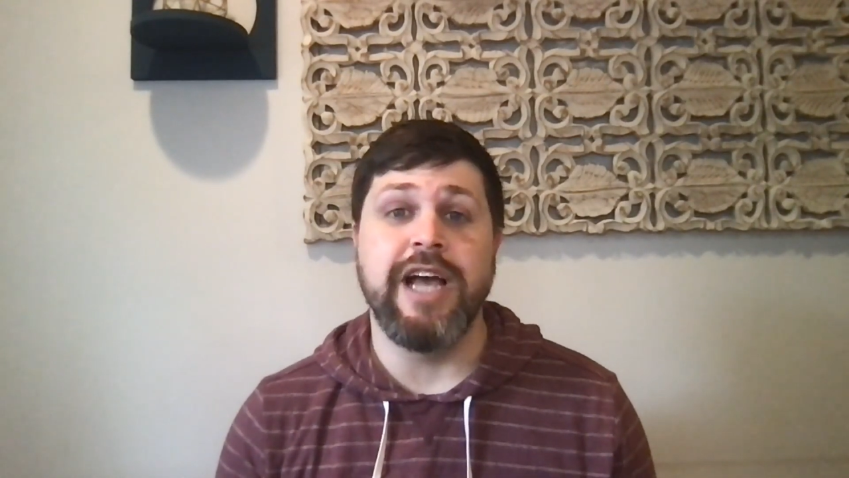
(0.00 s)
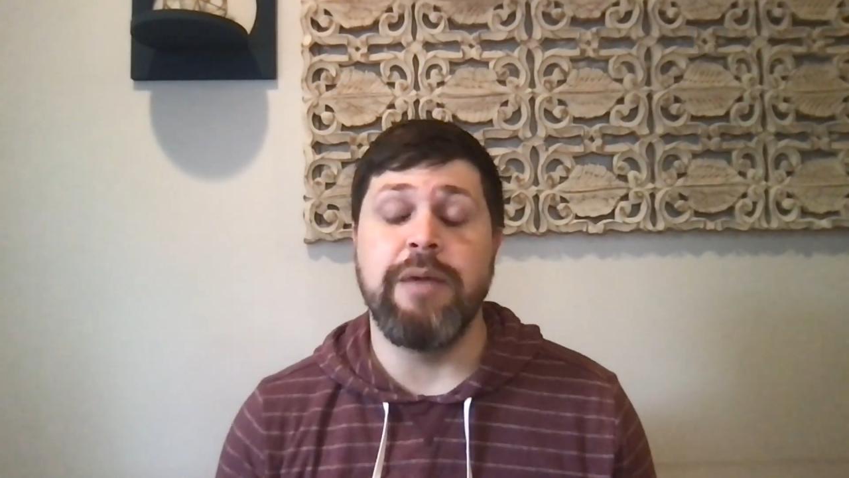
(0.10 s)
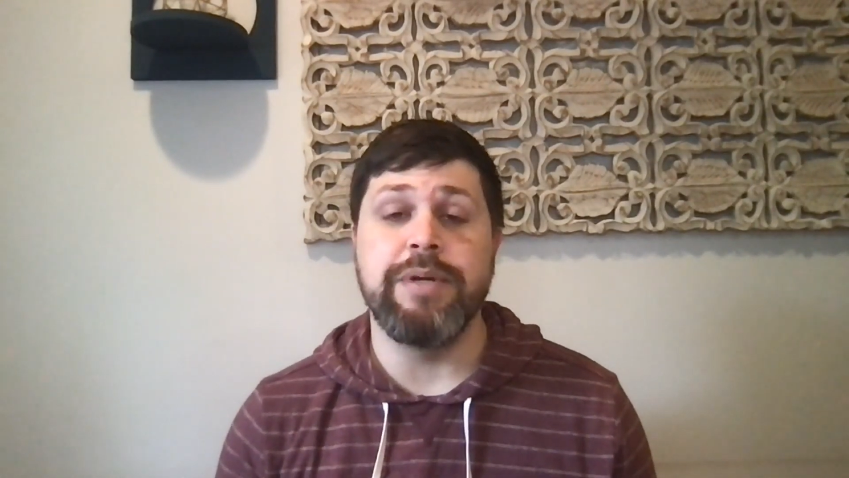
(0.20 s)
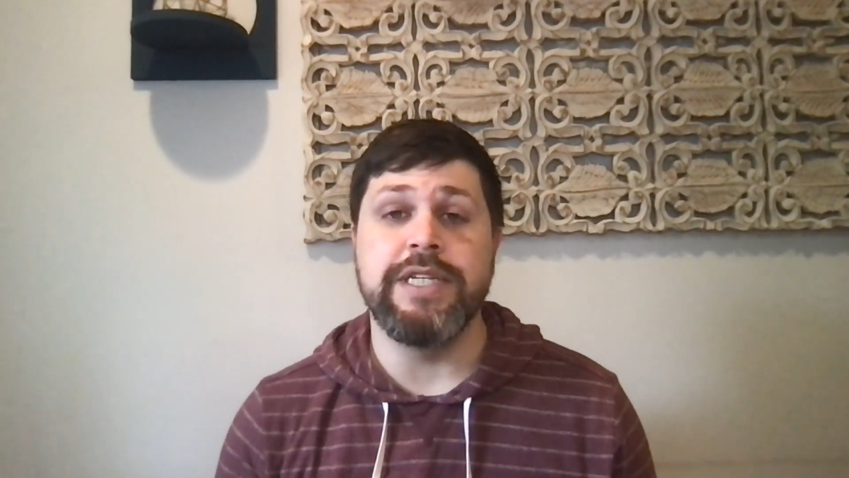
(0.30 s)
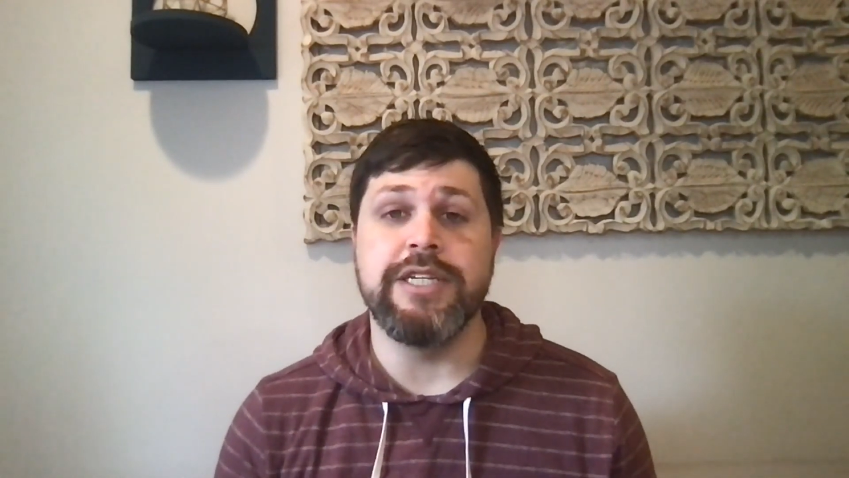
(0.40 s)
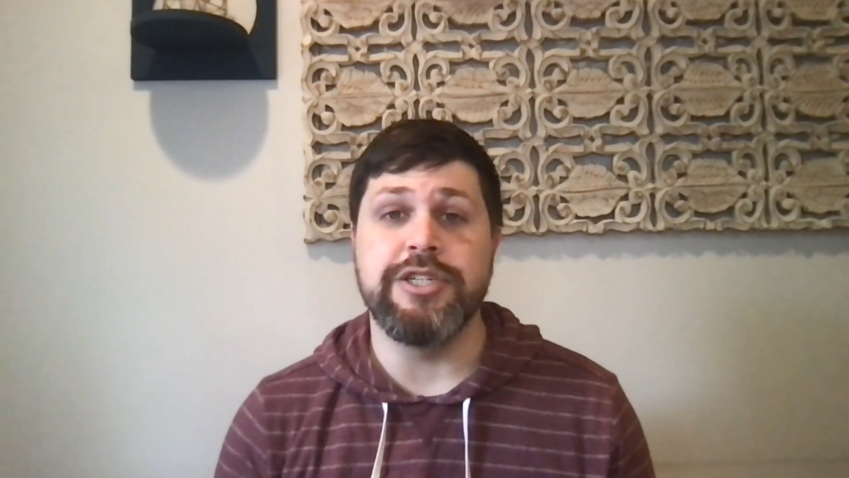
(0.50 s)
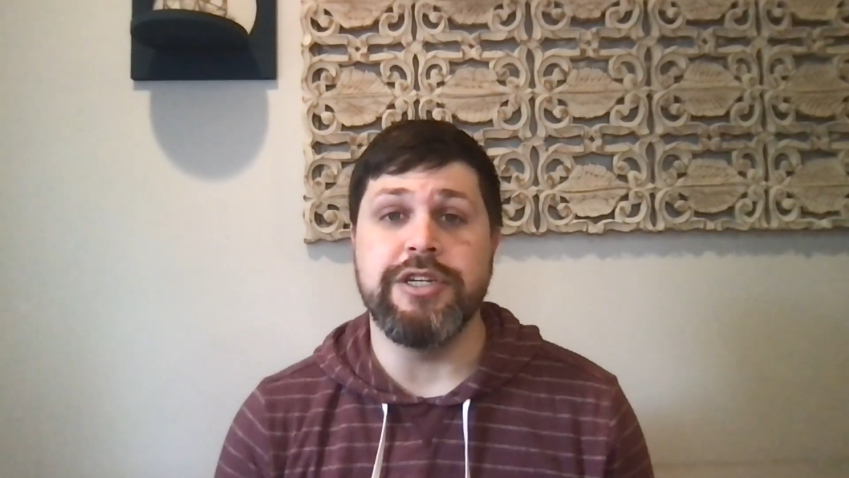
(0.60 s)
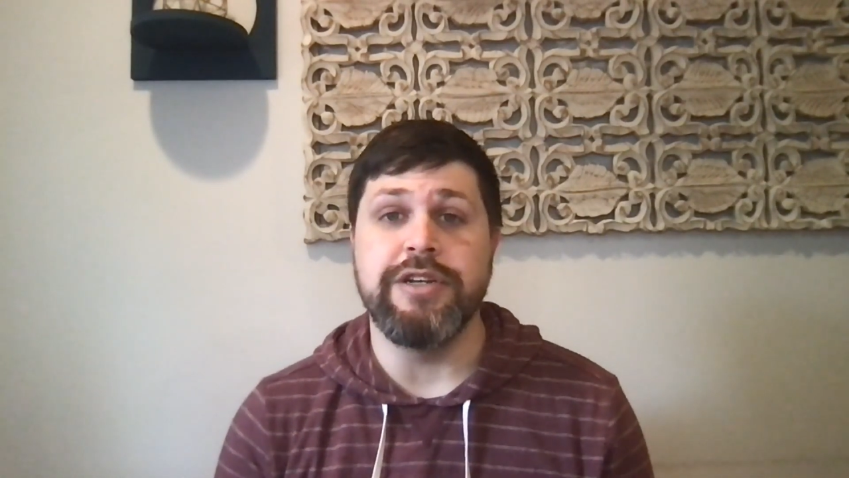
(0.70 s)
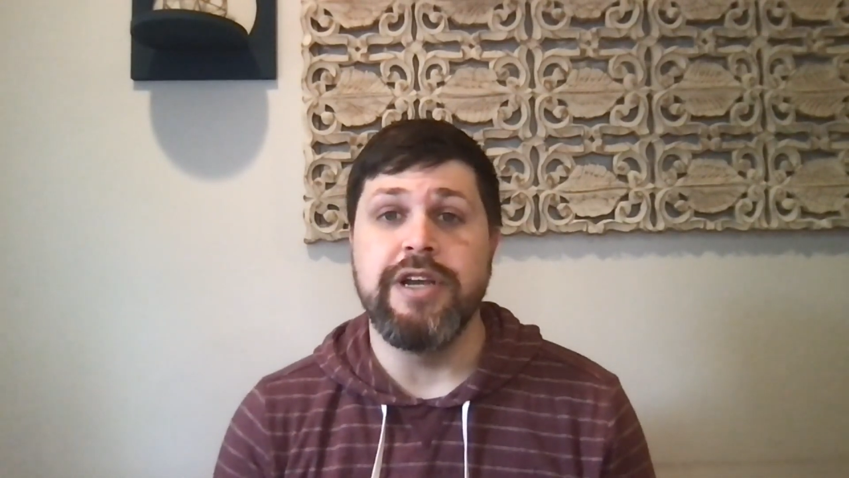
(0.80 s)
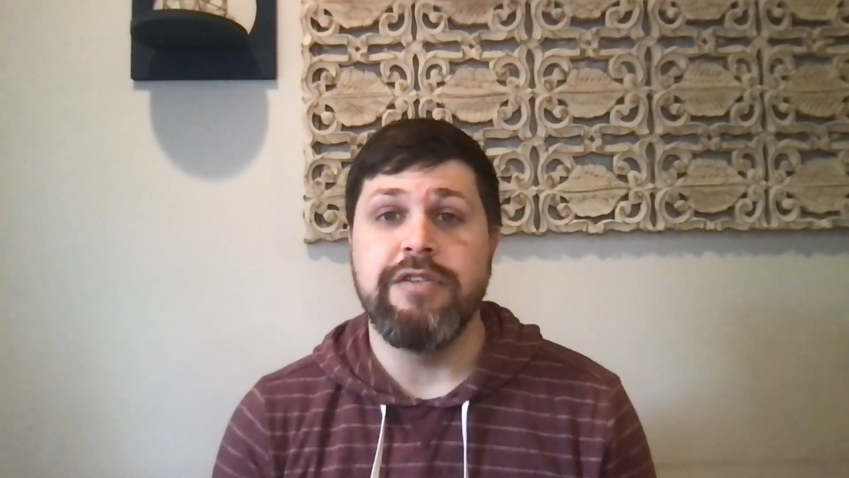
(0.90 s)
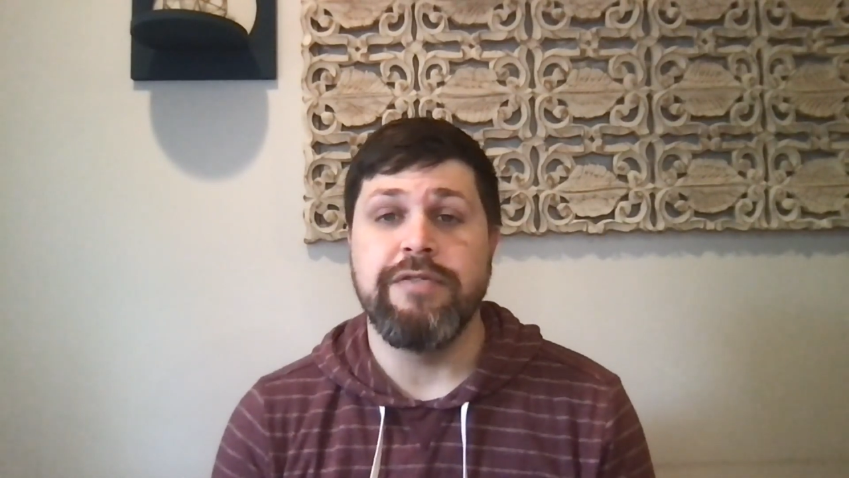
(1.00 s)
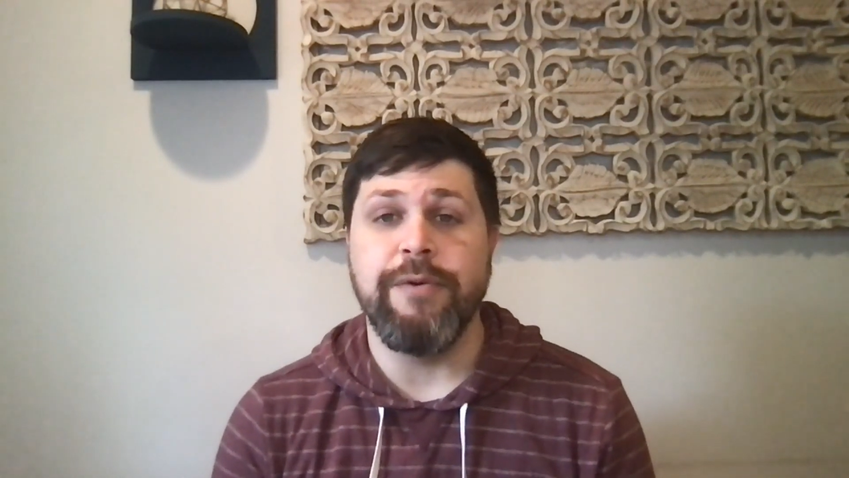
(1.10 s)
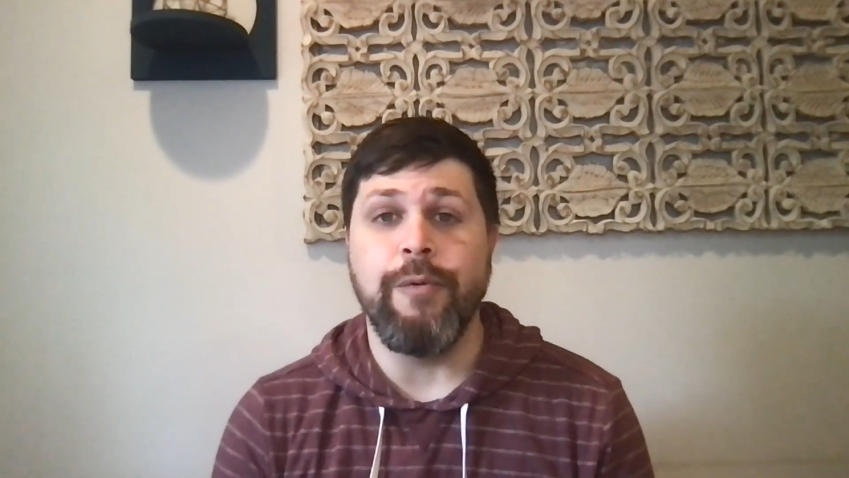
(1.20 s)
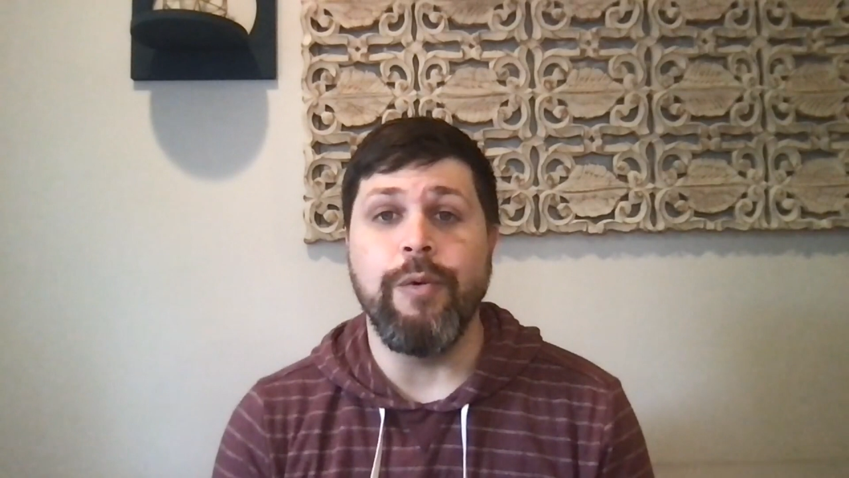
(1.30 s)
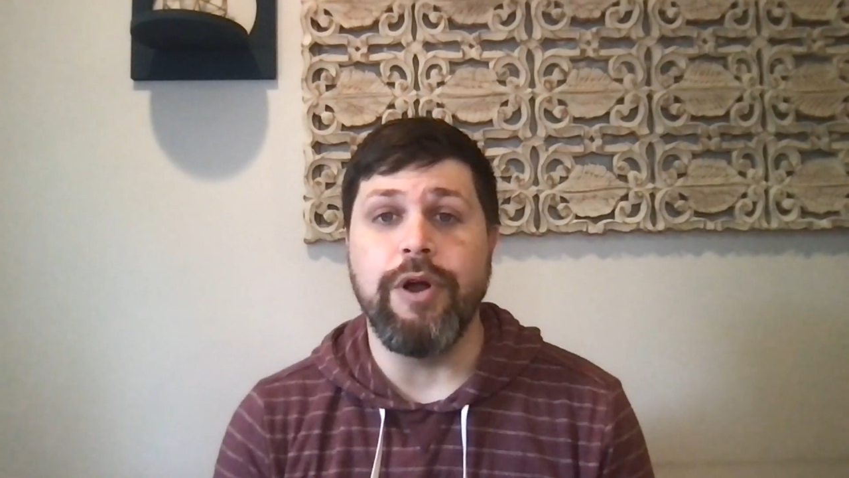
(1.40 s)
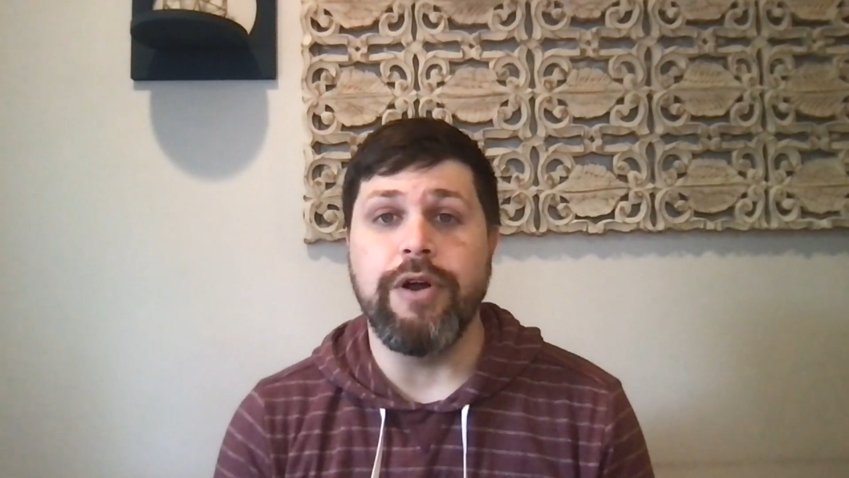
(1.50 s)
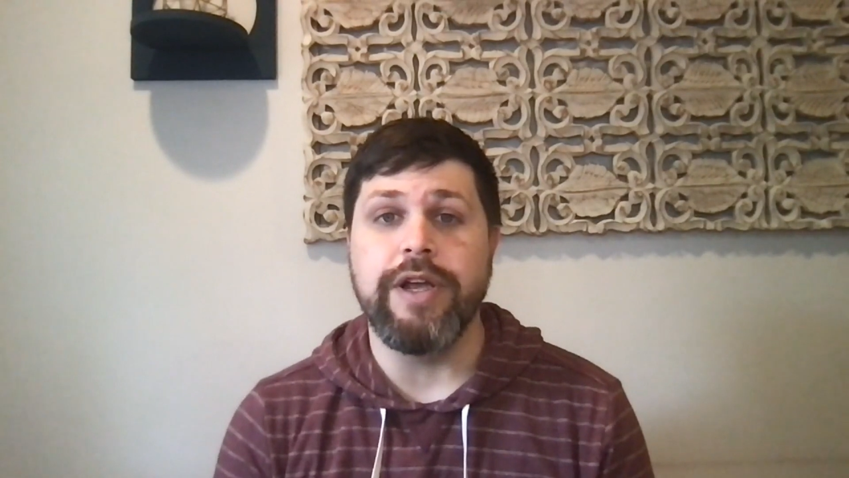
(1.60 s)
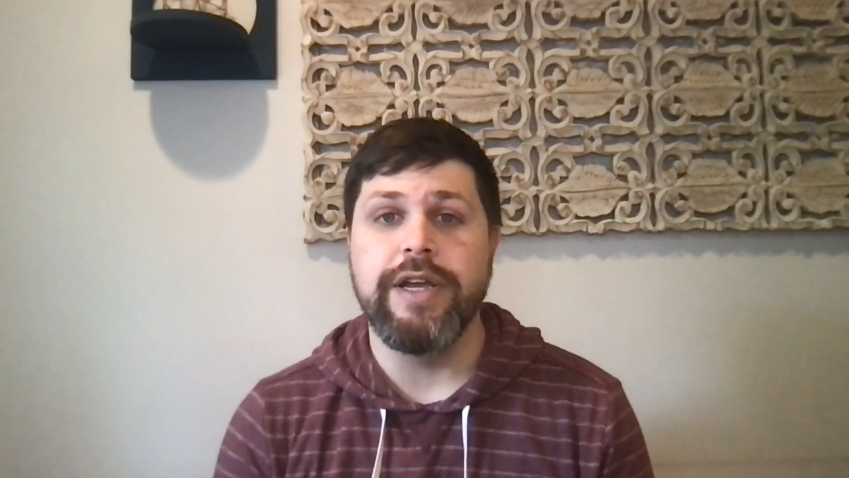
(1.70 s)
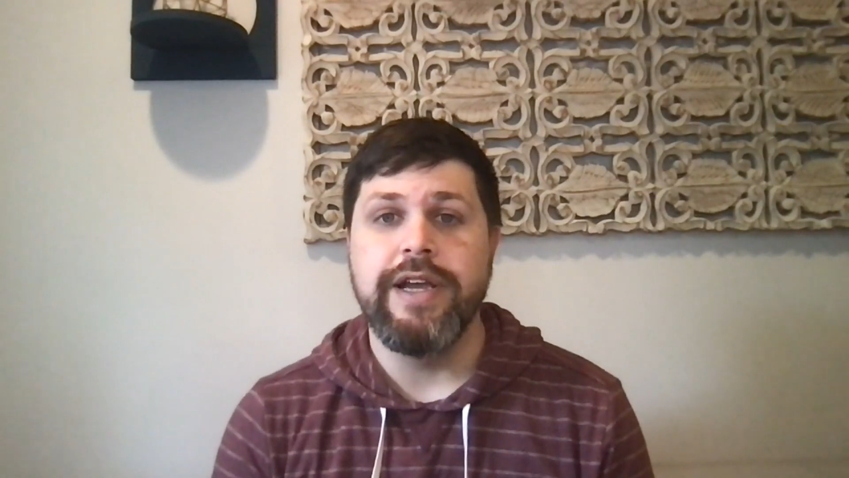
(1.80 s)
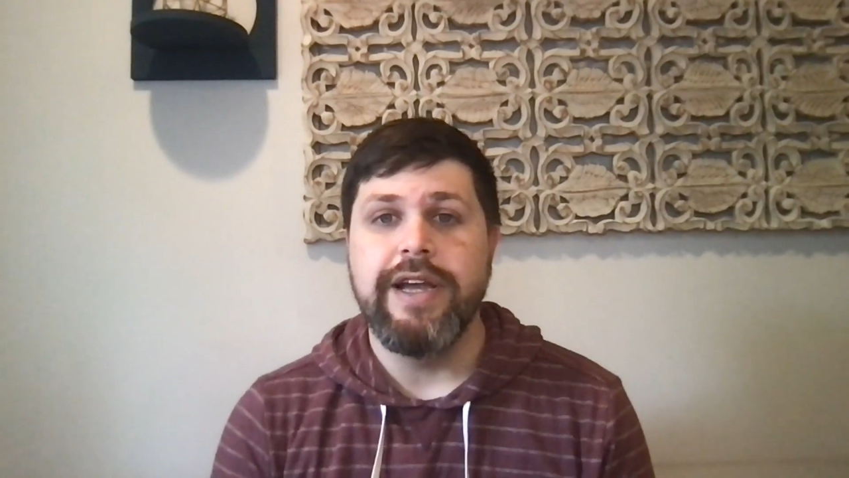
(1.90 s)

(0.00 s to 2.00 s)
competition for work.